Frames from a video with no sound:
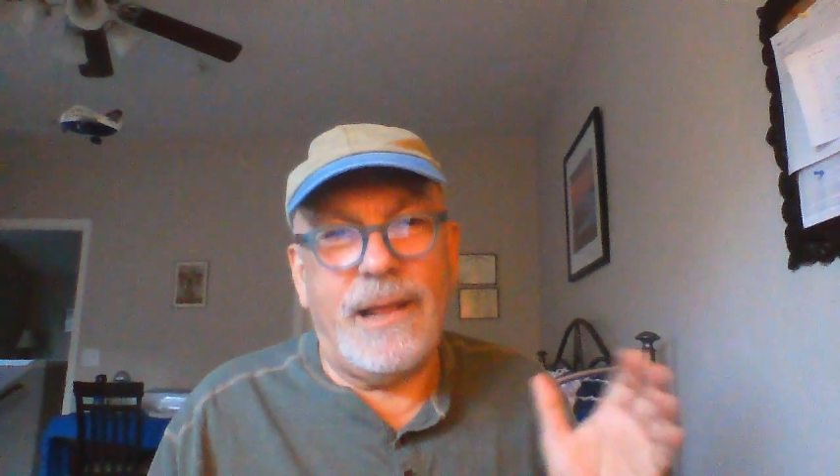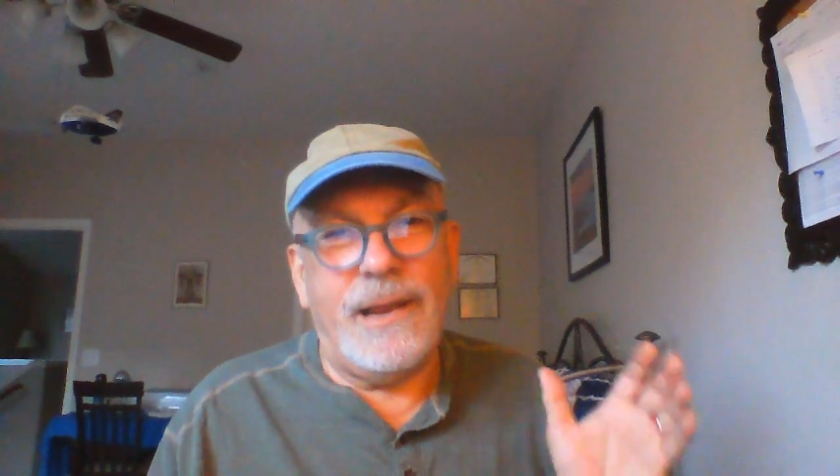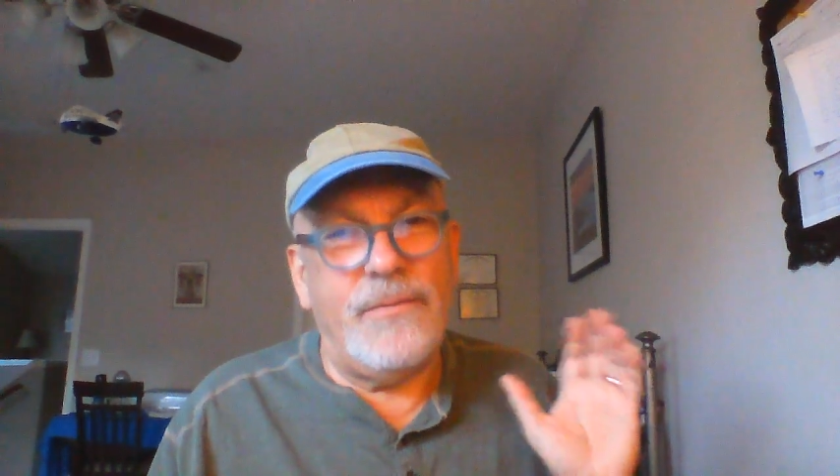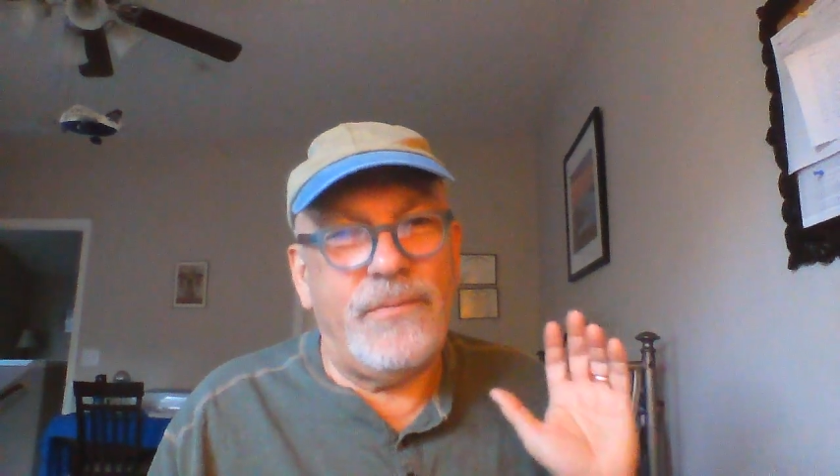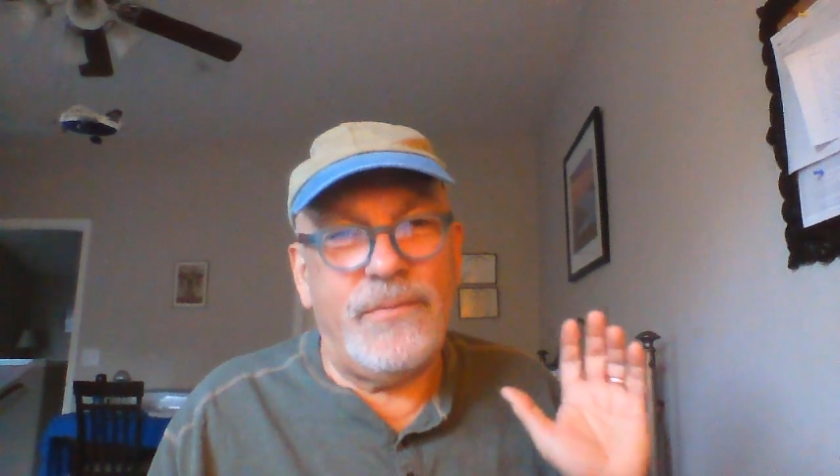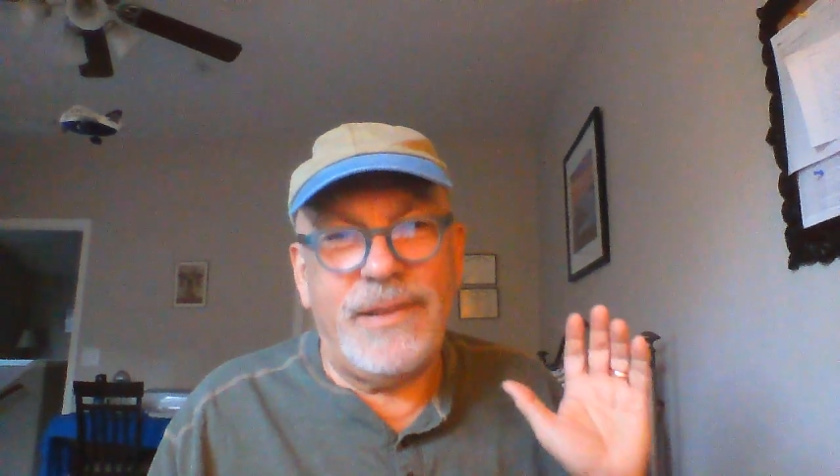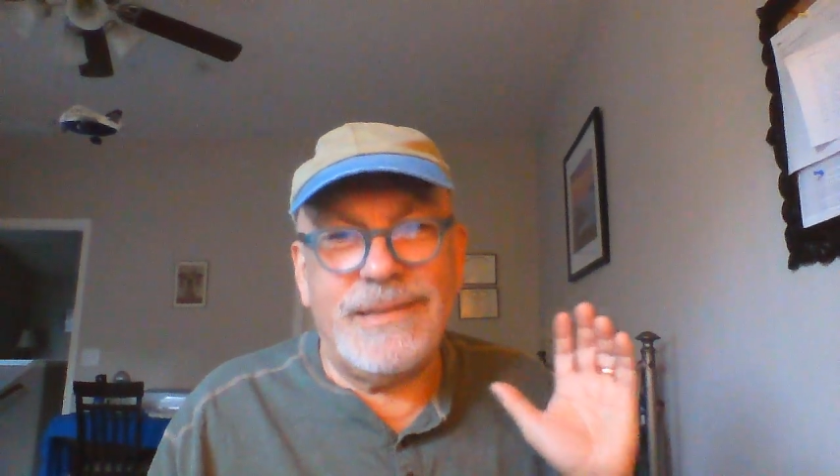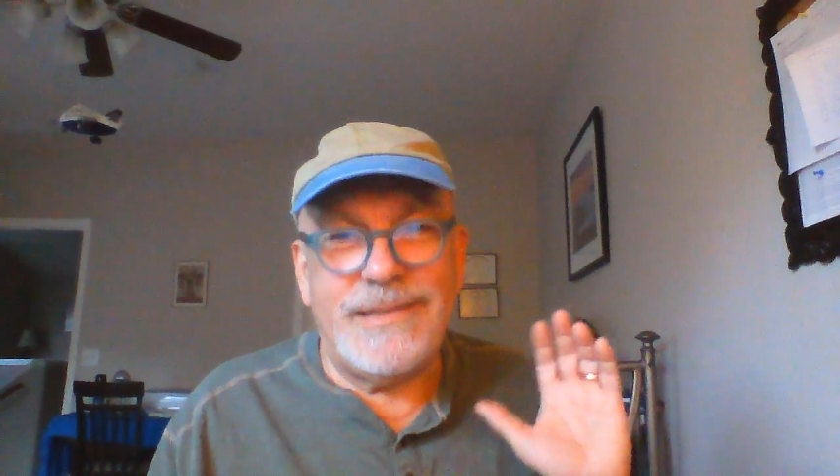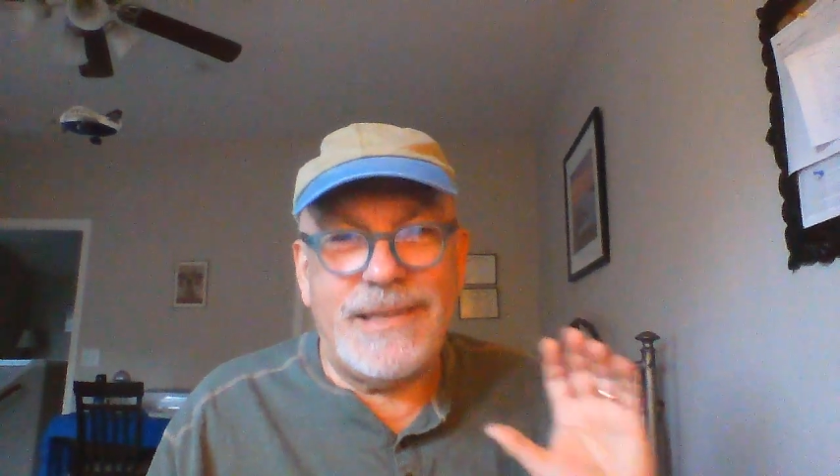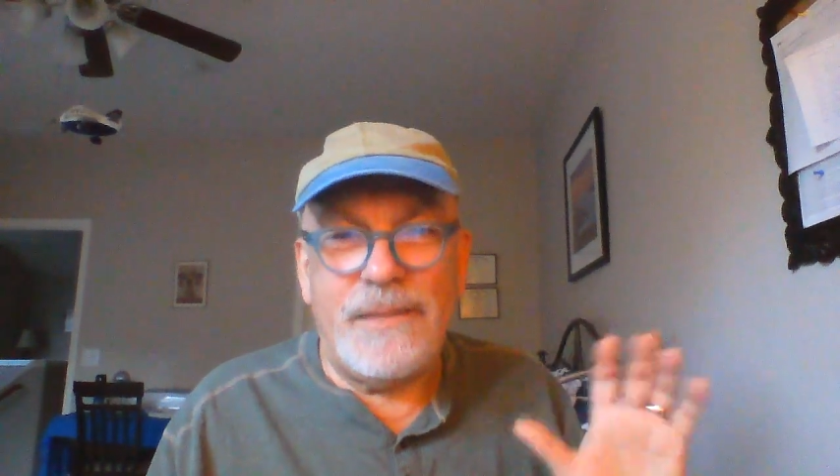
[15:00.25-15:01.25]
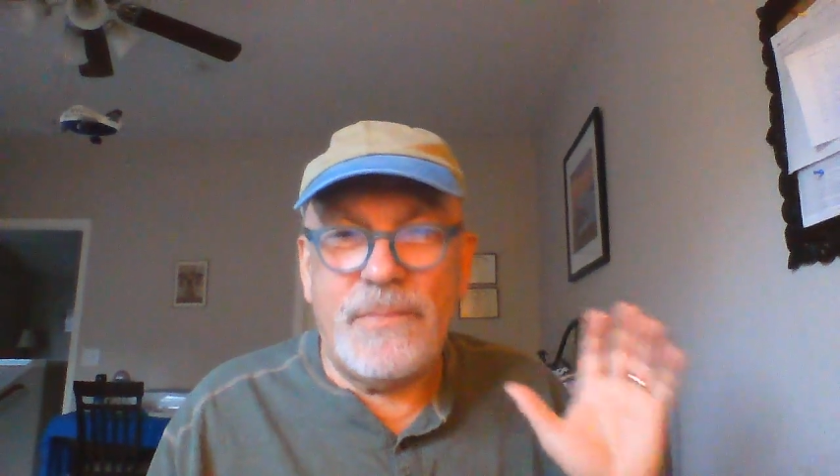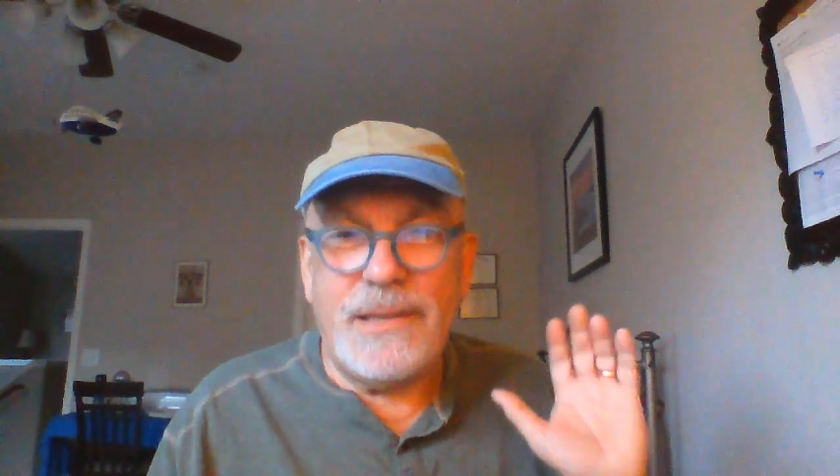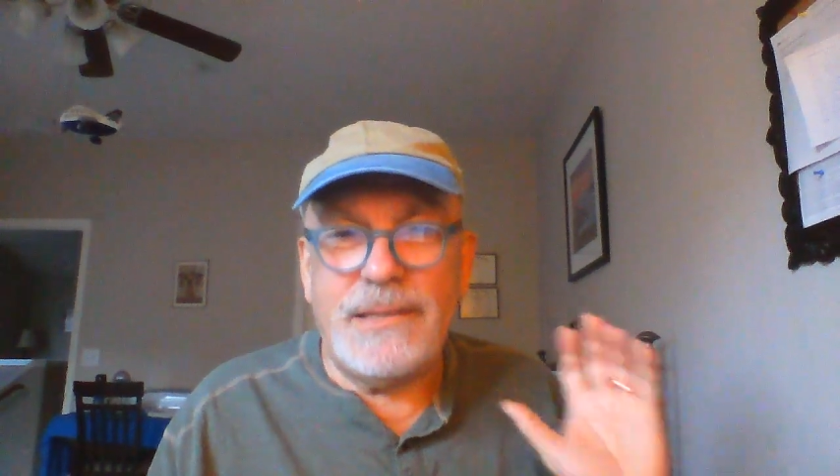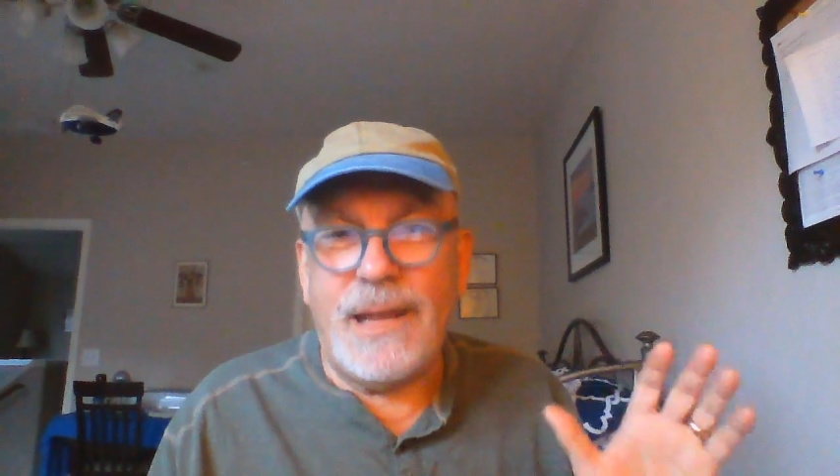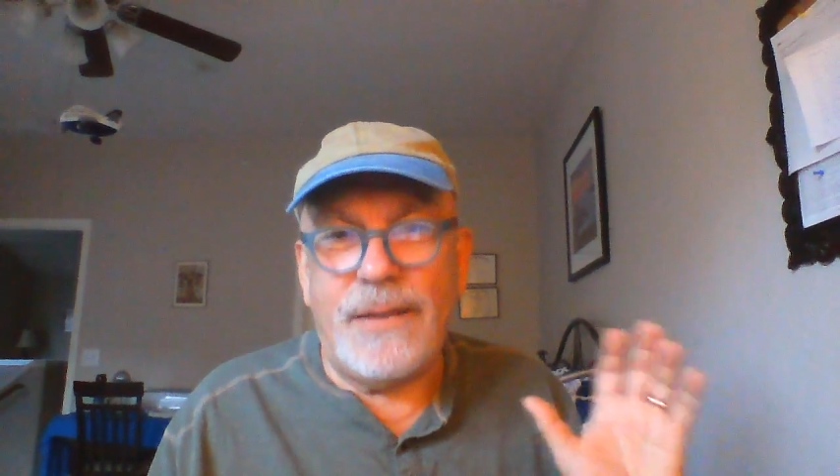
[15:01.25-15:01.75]
I don't feel
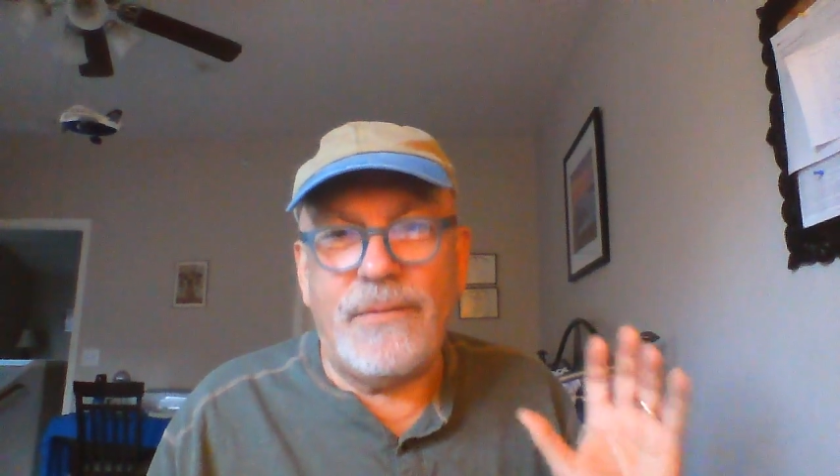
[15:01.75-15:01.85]
something's not